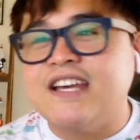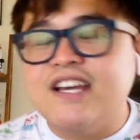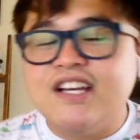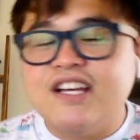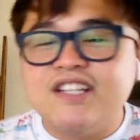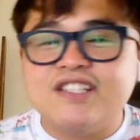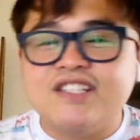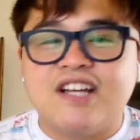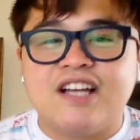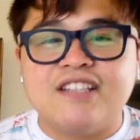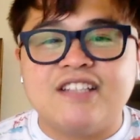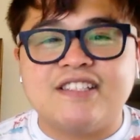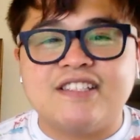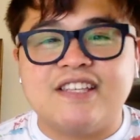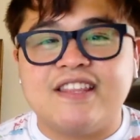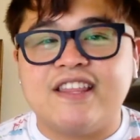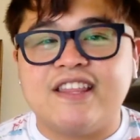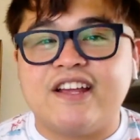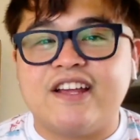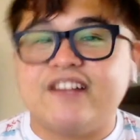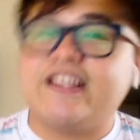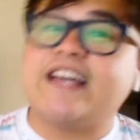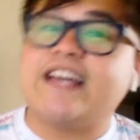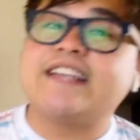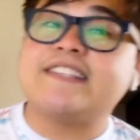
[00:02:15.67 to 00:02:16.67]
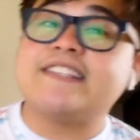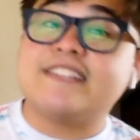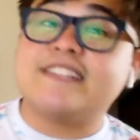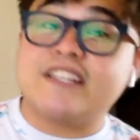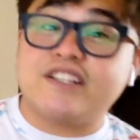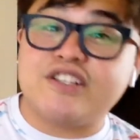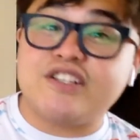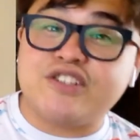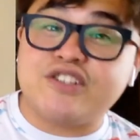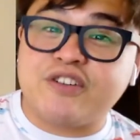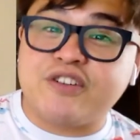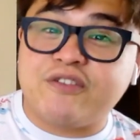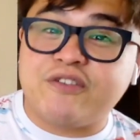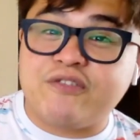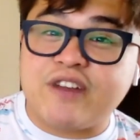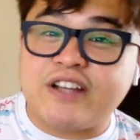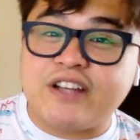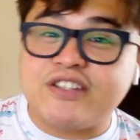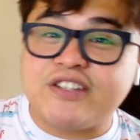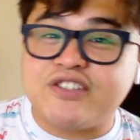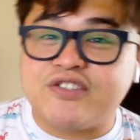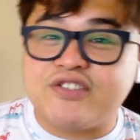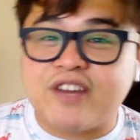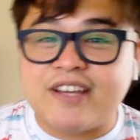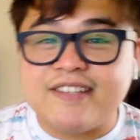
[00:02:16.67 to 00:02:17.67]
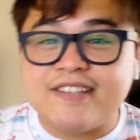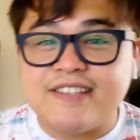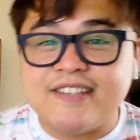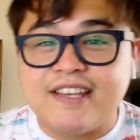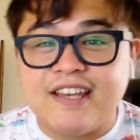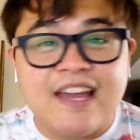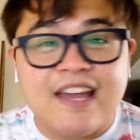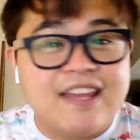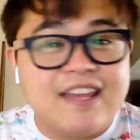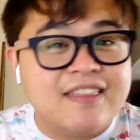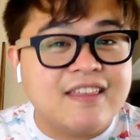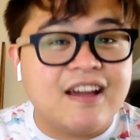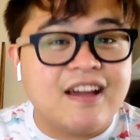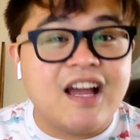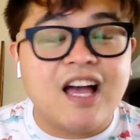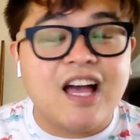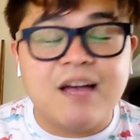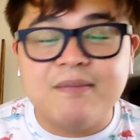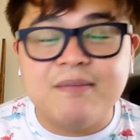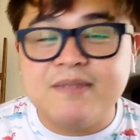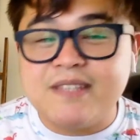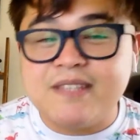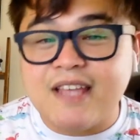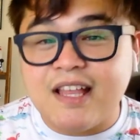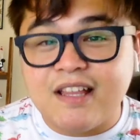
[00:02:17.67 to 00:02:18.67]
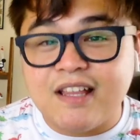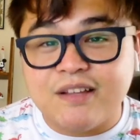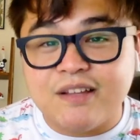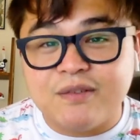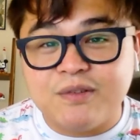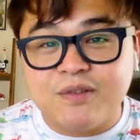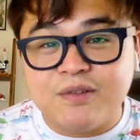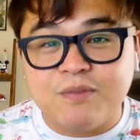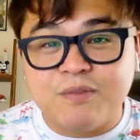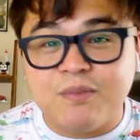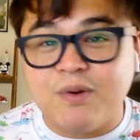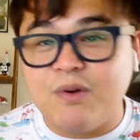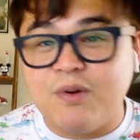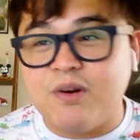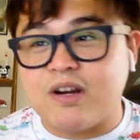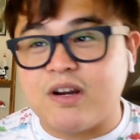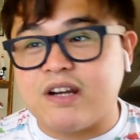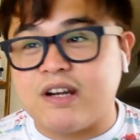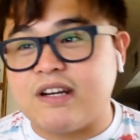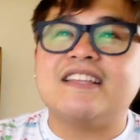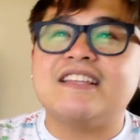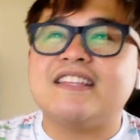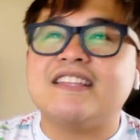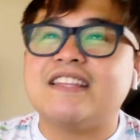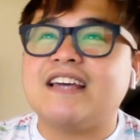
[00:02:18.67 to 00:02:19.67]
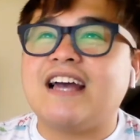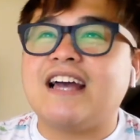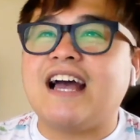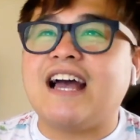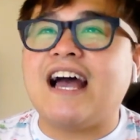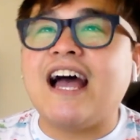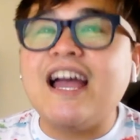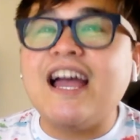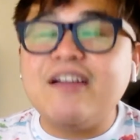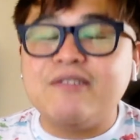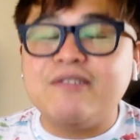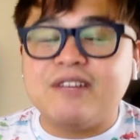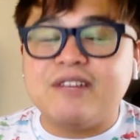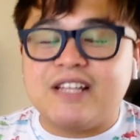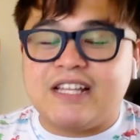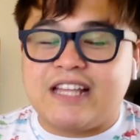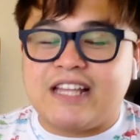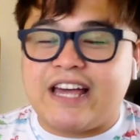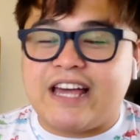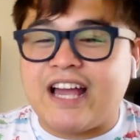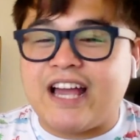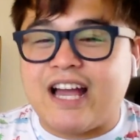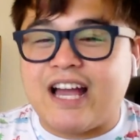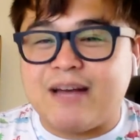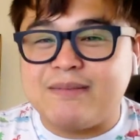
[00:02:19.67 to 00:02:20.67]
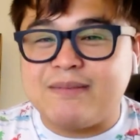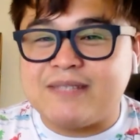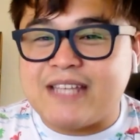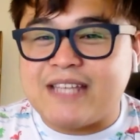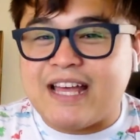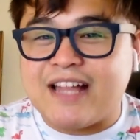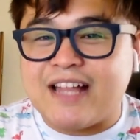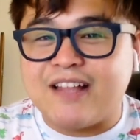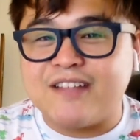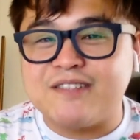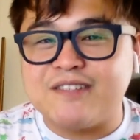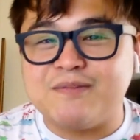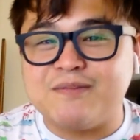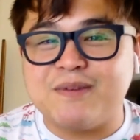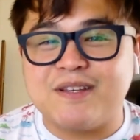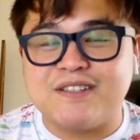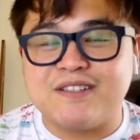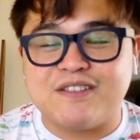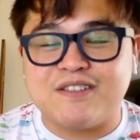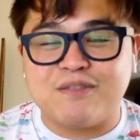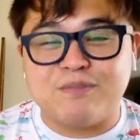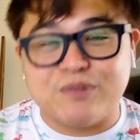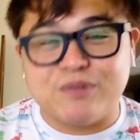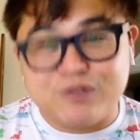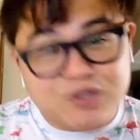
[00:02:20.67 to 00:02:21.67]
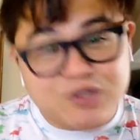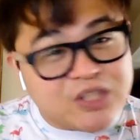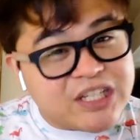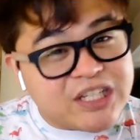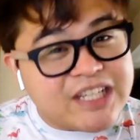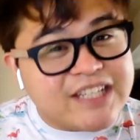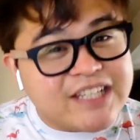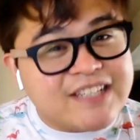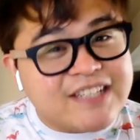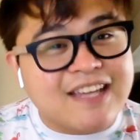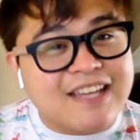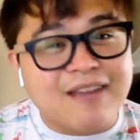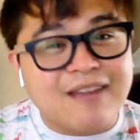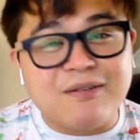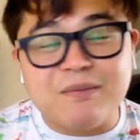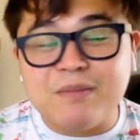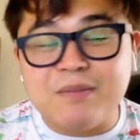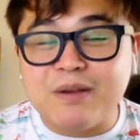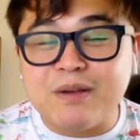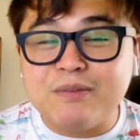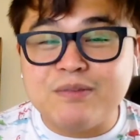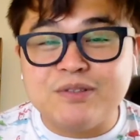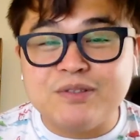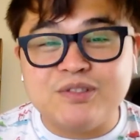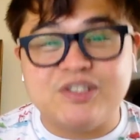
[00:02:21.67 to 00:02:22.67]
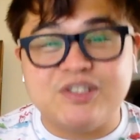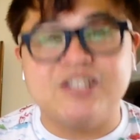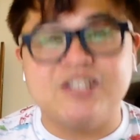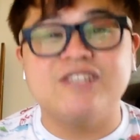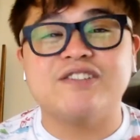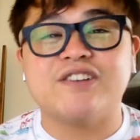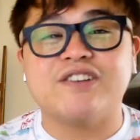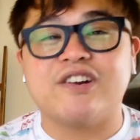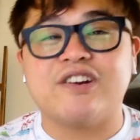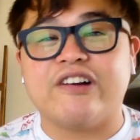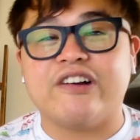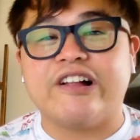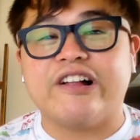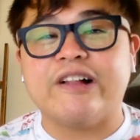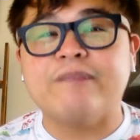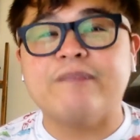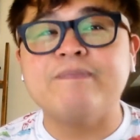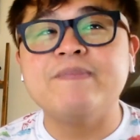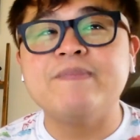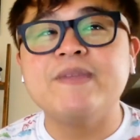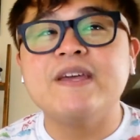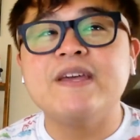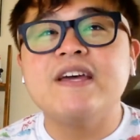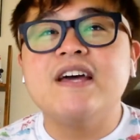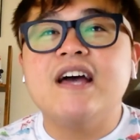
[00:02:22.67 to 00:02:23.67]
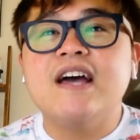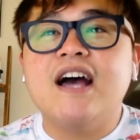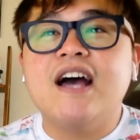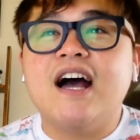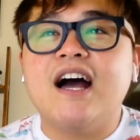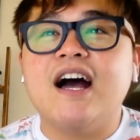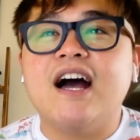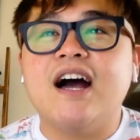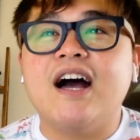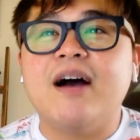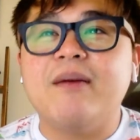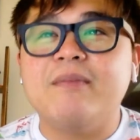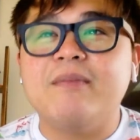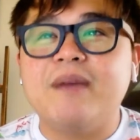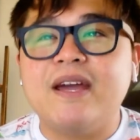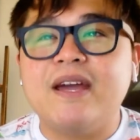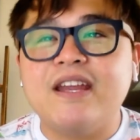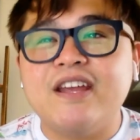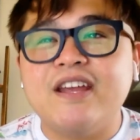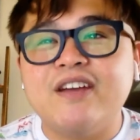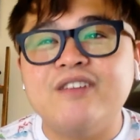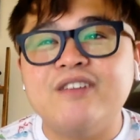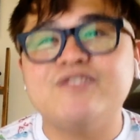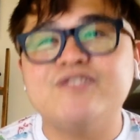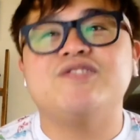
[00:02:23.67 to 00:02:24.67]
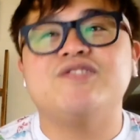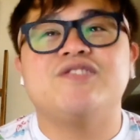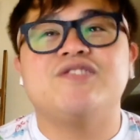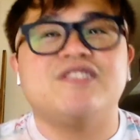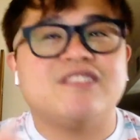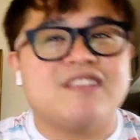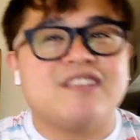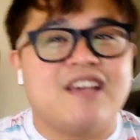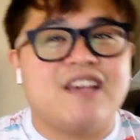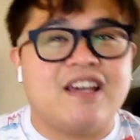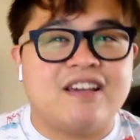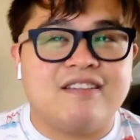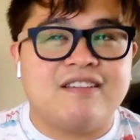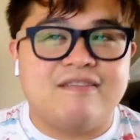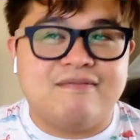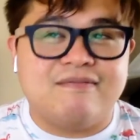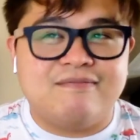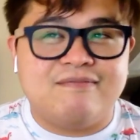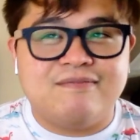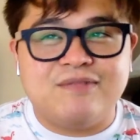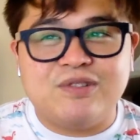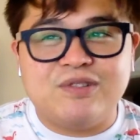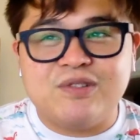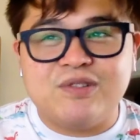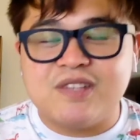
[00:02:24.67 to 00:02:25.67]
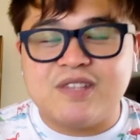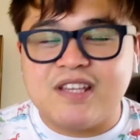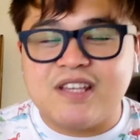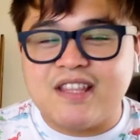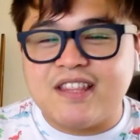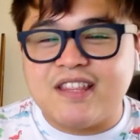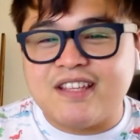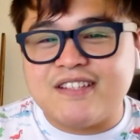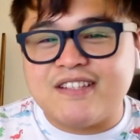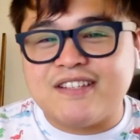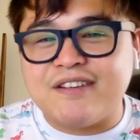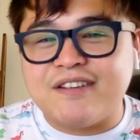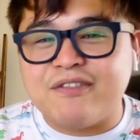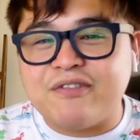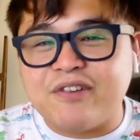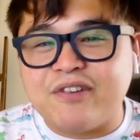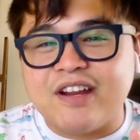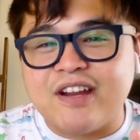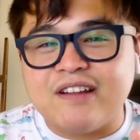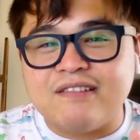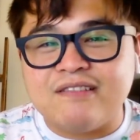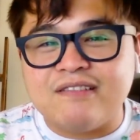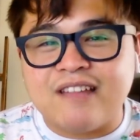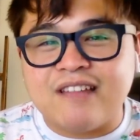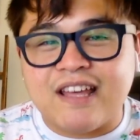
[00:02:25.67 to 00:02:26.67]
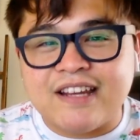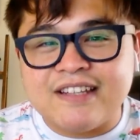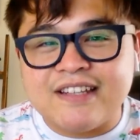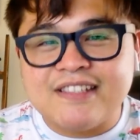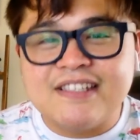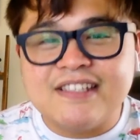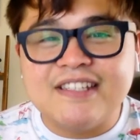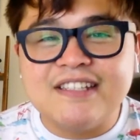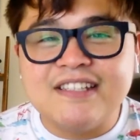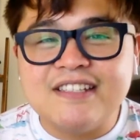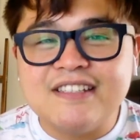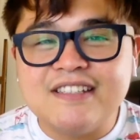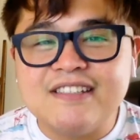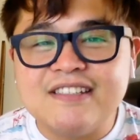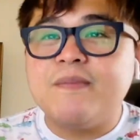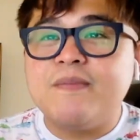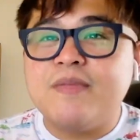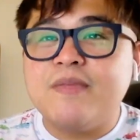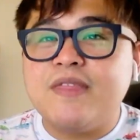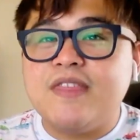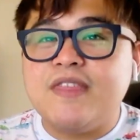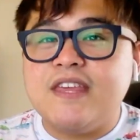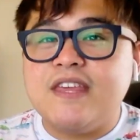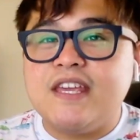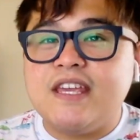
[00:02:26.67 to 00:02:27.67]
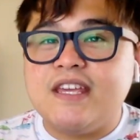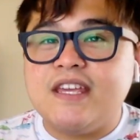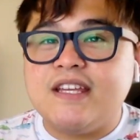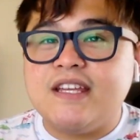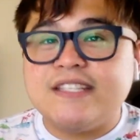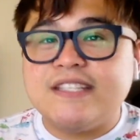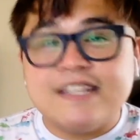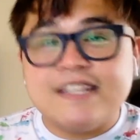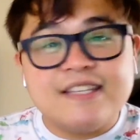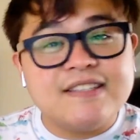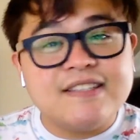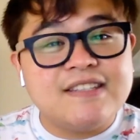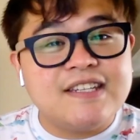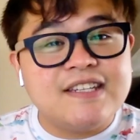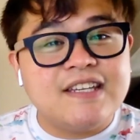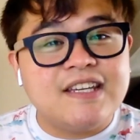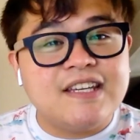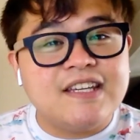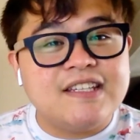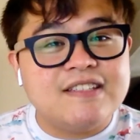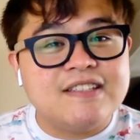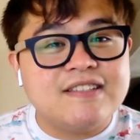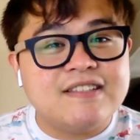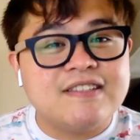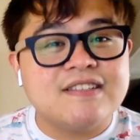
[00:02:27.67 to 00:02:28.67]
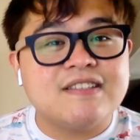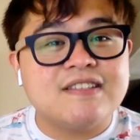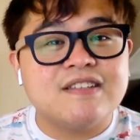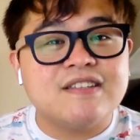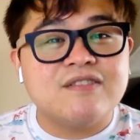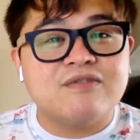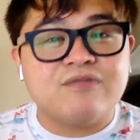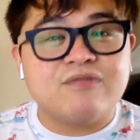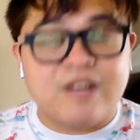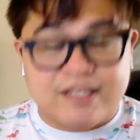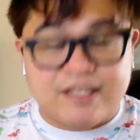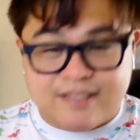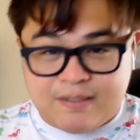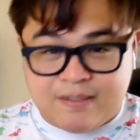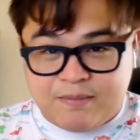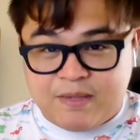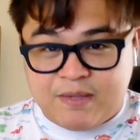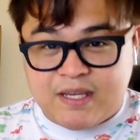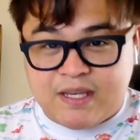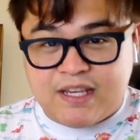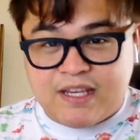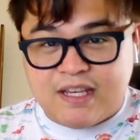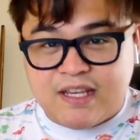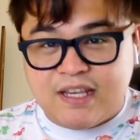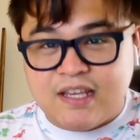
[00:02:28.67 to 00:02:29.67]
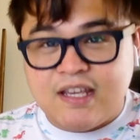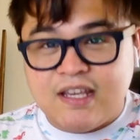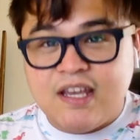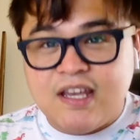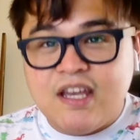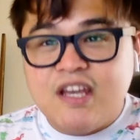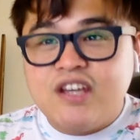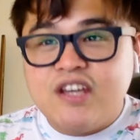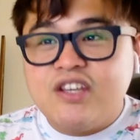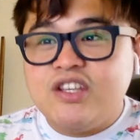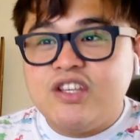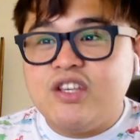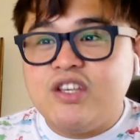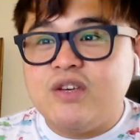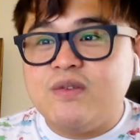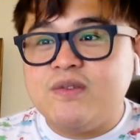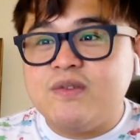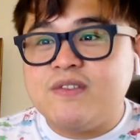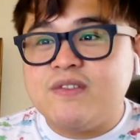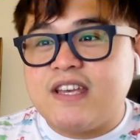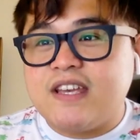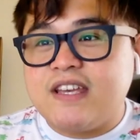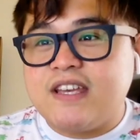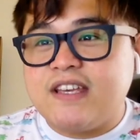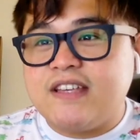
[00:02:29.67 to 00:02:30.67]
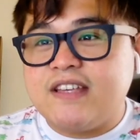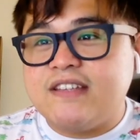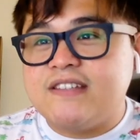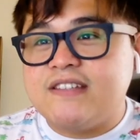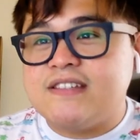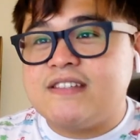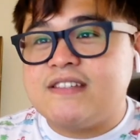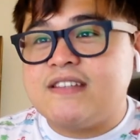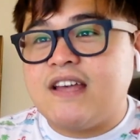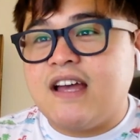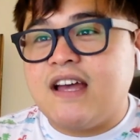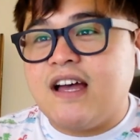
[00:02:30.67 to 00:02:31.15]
tossed in their like signature French dressing, and the Cobb salad was born. I really like Cobb salads because of the blue cheese. I'm a big blue cheese girl. And I also just like using the different lettuces. The Disney's recipe uses